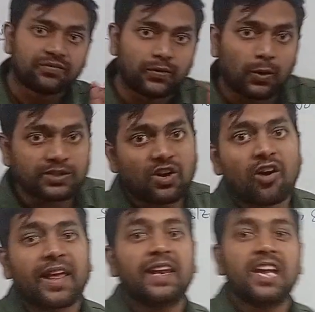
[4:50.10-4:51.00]
some force
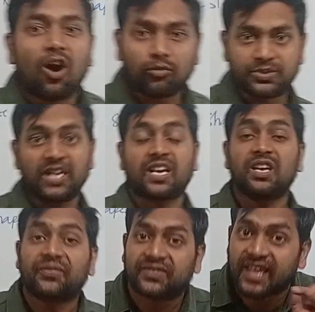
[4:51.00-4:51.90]
on any object,
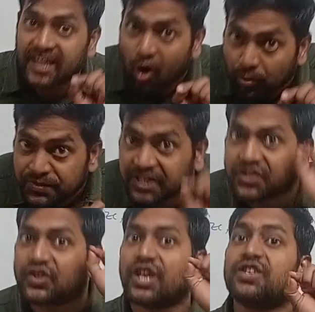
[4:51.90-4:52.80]
if that
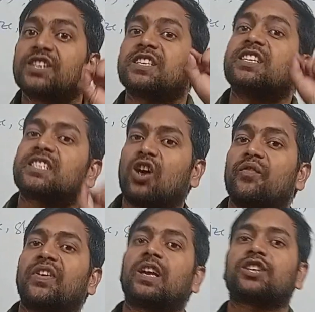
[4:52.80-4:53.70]
object changes its
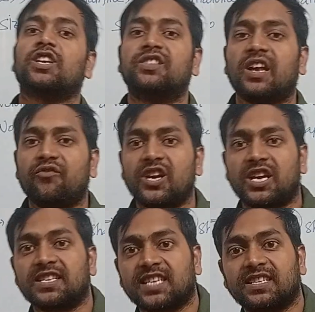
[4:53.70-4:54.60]
configuration, then we
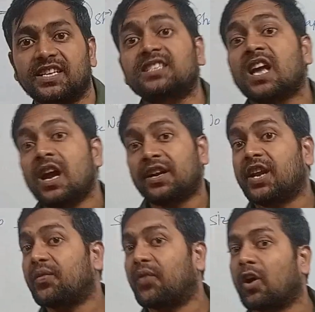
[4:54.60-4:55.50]
can say that is
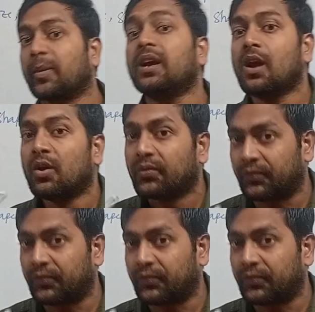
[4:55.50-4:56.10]
deforming